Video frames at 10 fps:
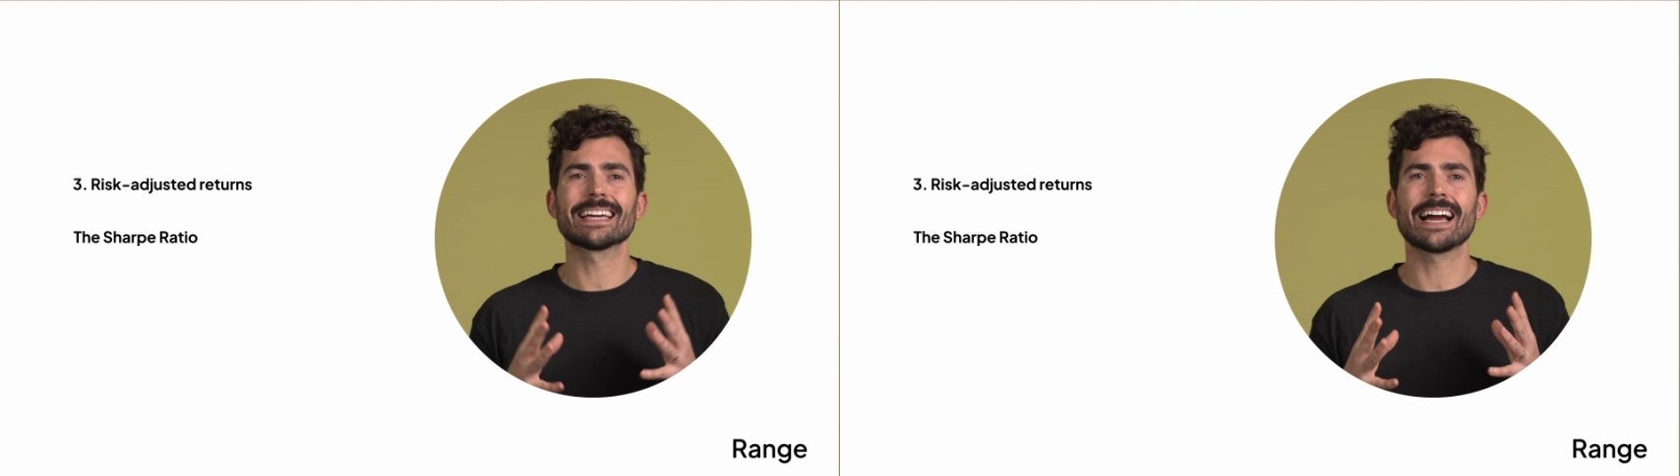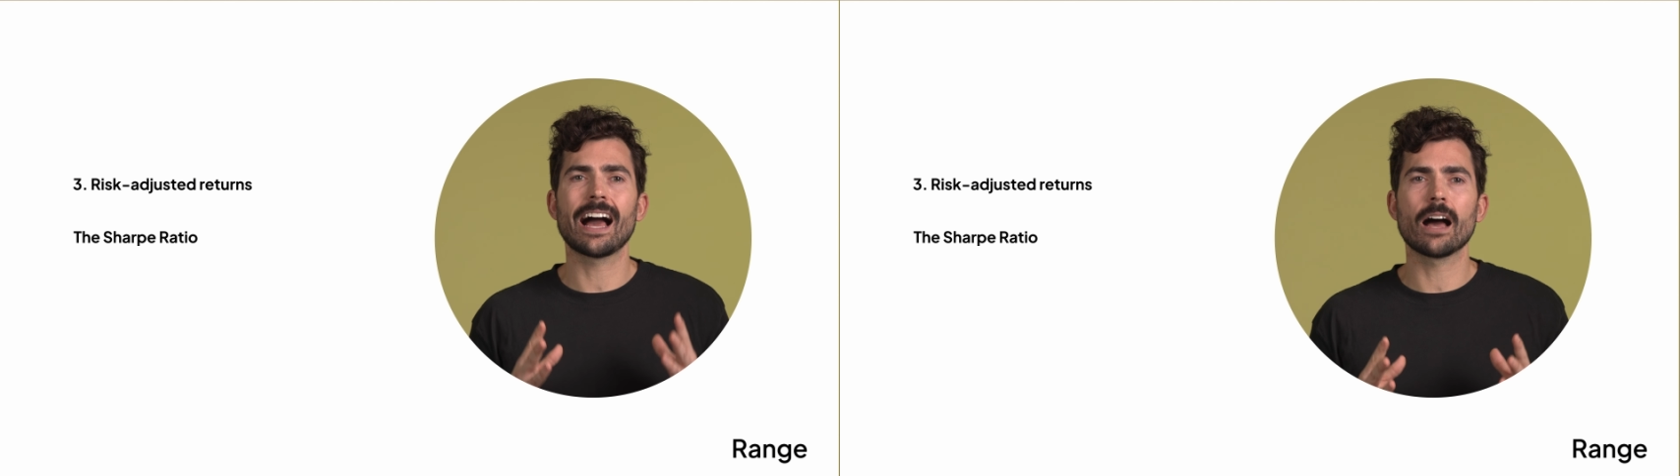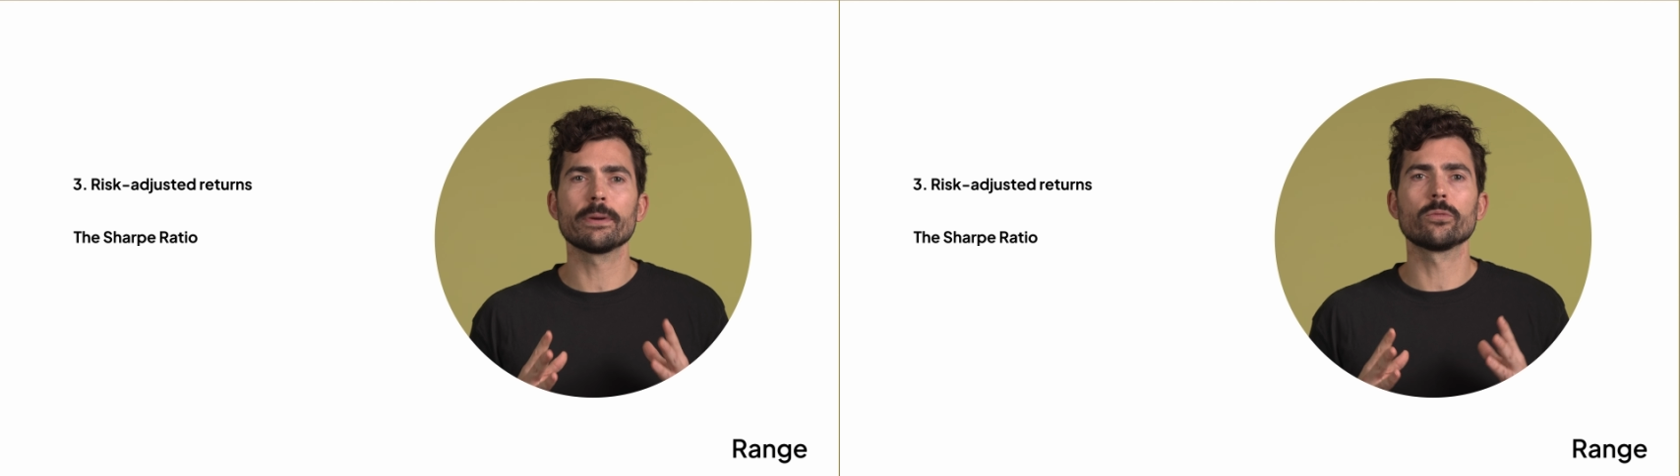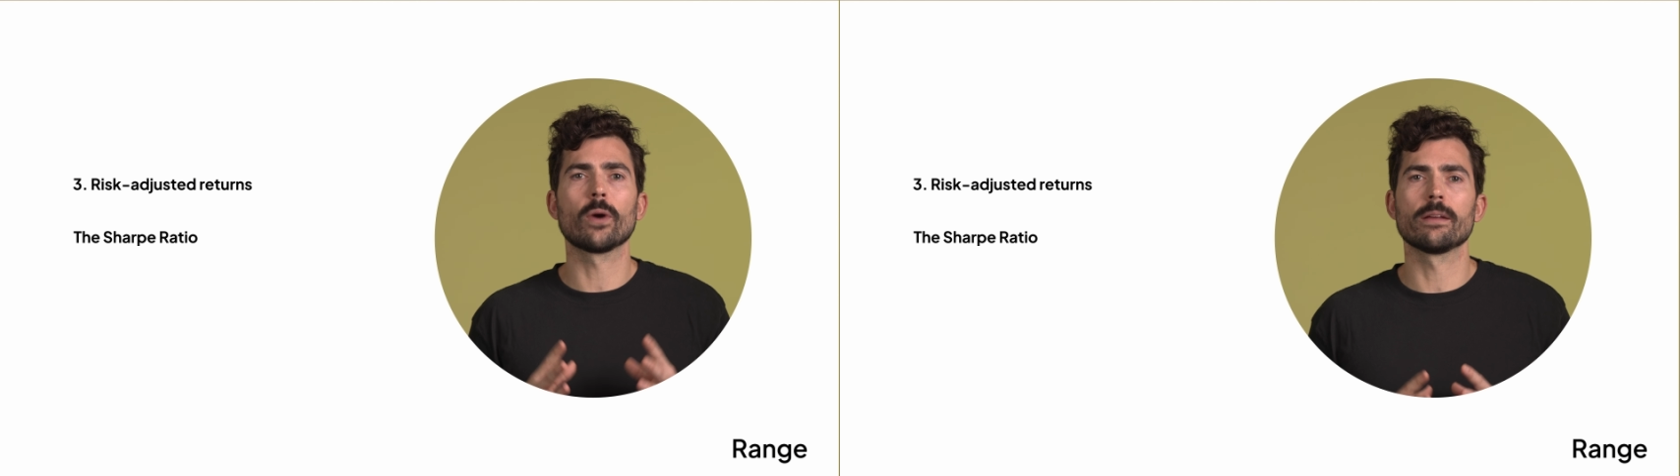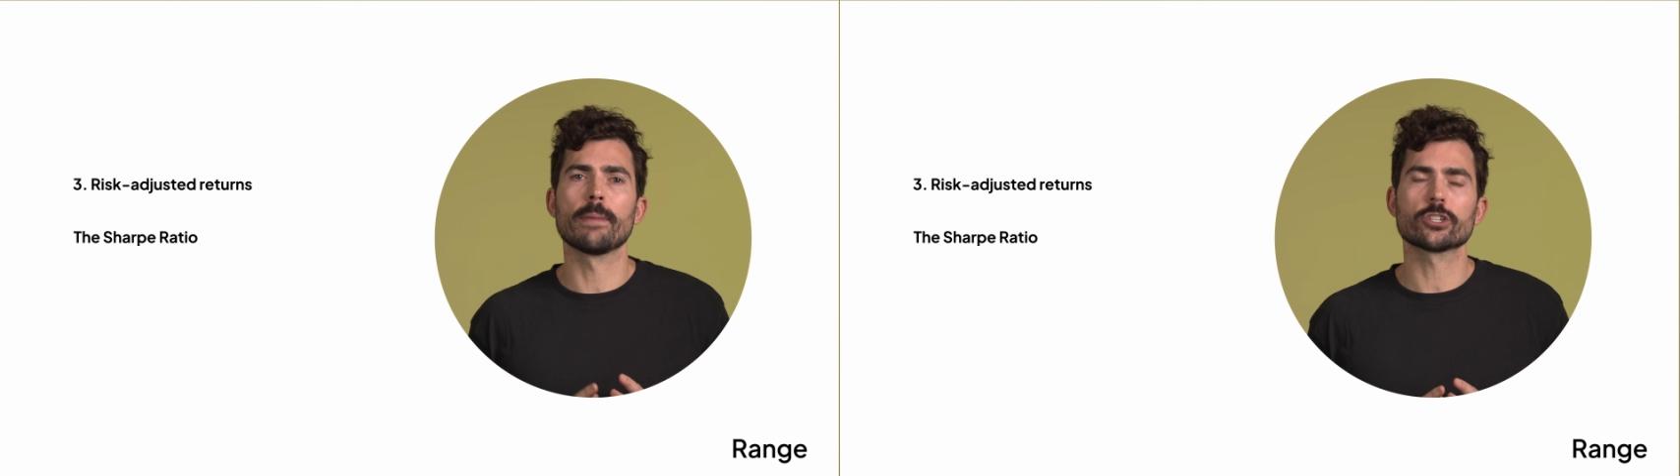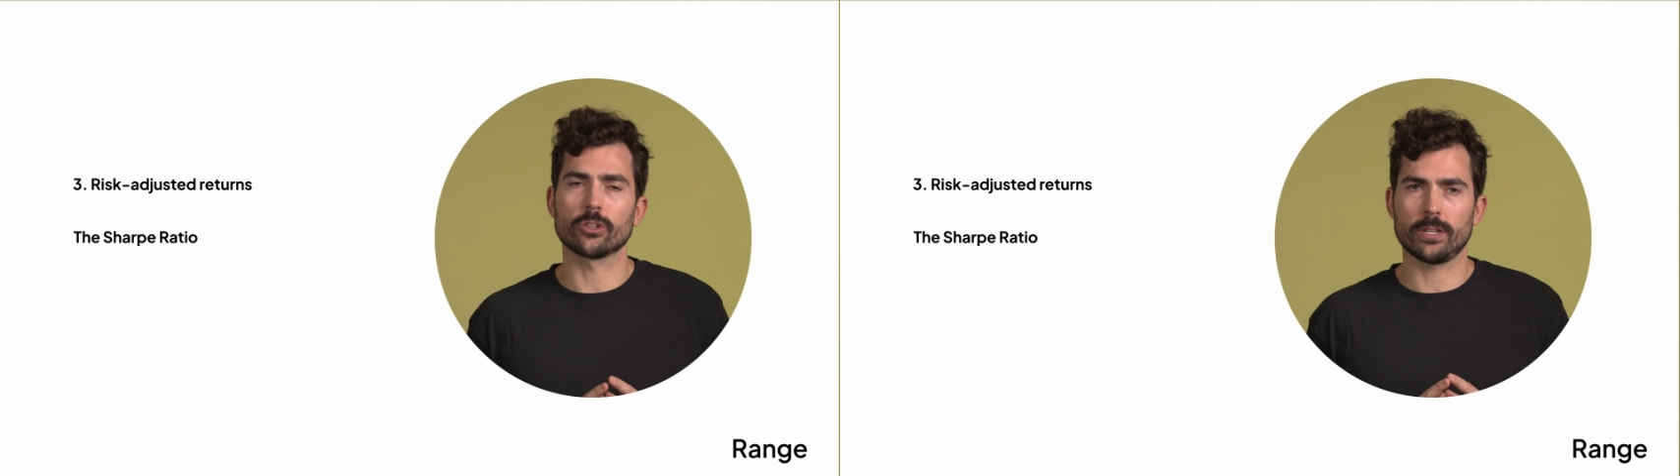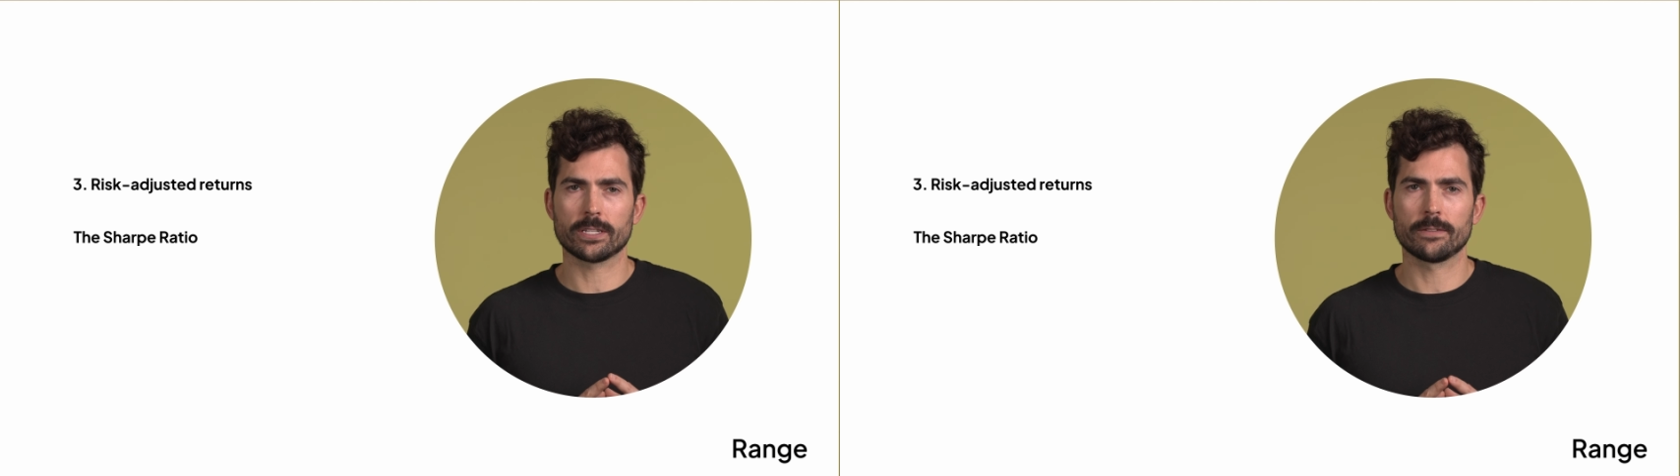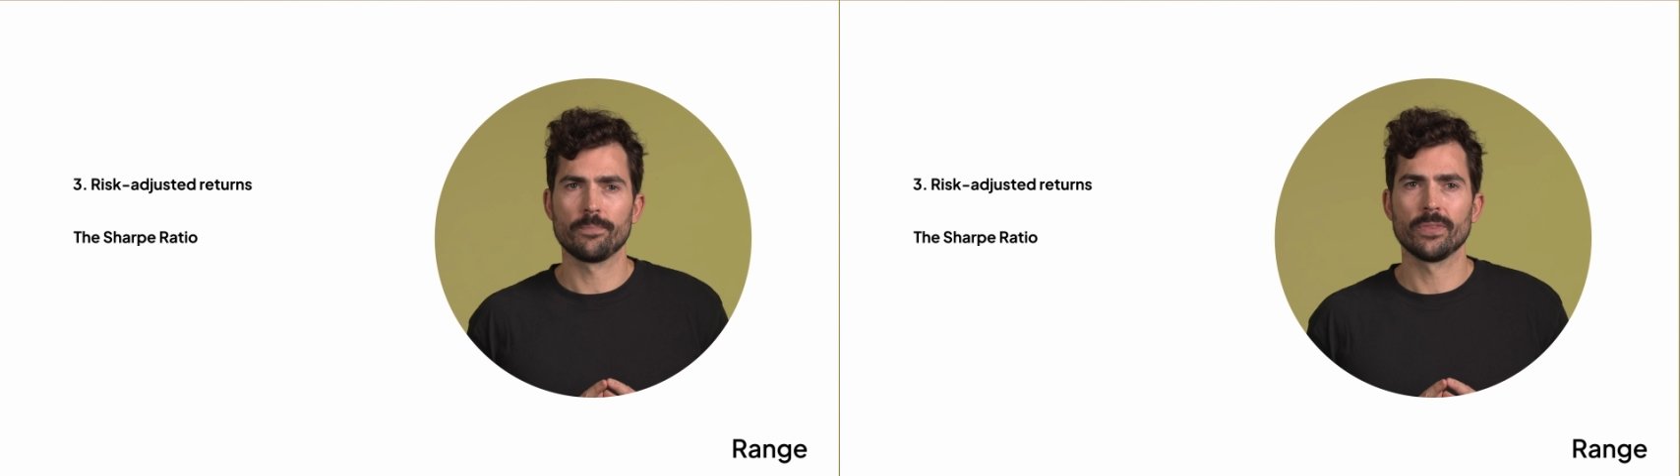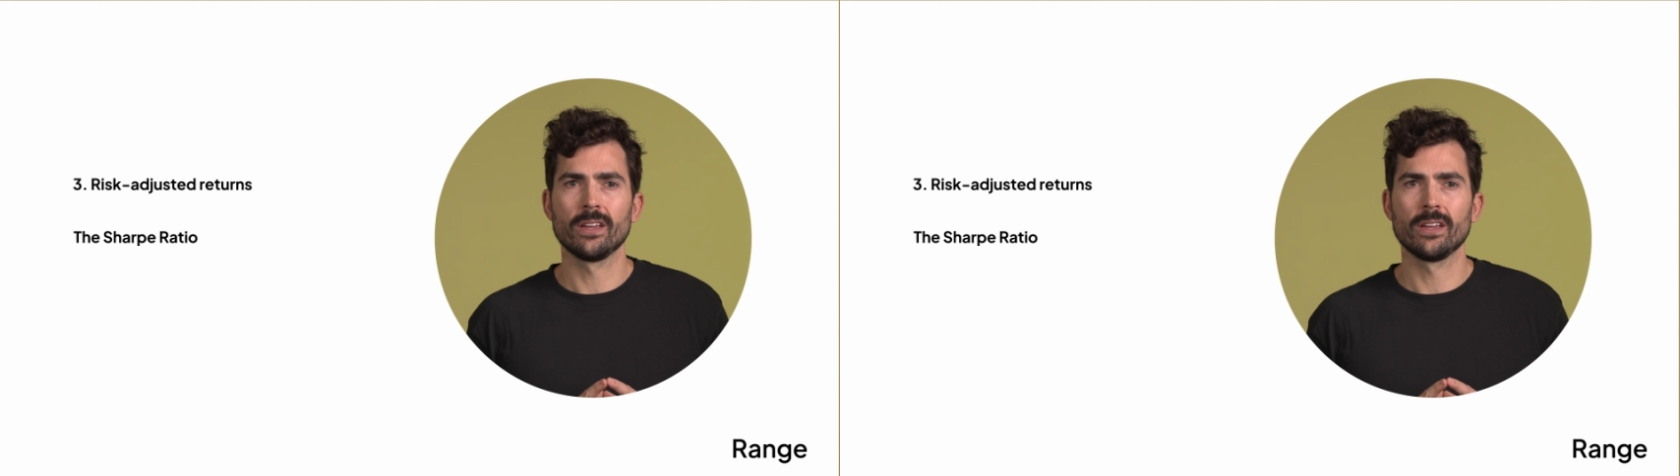common way to measure this,